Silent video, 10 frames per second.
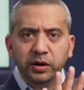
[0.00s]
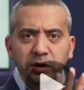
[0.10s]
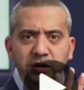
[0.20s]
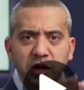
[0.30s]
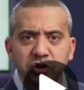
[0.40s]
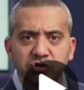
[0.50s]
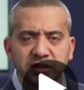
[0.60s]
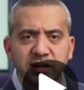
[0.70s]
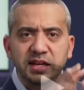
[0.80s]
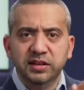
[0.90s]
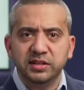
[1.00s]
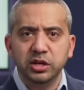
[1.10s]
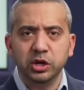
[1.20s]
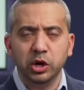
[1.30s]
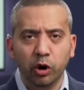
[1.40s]
Hot countries in
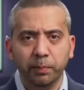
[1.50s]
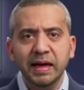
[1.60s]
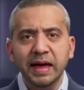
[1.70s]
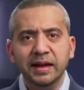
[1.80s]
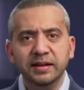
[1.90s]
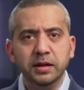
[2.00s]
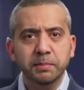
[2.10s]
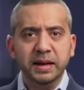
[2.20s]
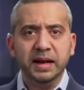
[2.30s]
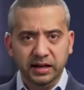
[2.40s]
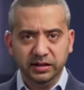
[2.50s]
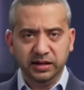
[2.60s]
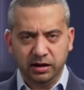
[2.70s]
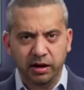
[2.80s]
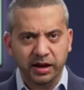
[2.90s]
Eastern Europe and in the Middle East.
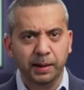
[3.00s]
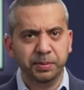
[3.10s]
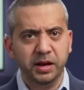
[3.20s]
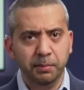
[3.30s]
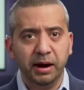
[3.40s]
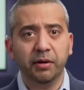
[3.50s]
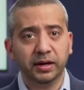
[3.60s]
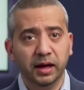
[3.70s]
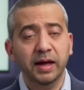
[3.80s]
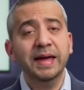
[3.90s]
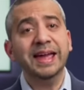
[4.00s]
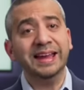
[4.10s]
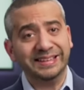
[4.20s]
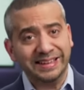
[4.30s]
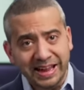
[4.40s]
It can't happen in America.
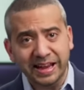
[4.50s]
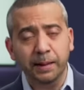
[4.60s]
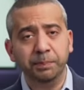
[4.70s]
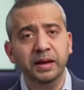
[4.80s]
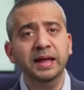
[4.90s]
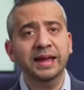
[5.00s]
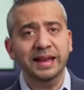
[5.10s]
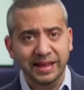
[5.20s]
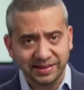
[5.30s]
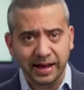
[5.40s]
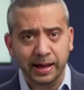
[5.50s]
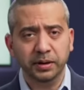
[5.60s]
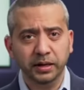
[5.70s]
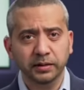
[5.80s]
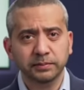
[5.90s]
It can happen. It is happening.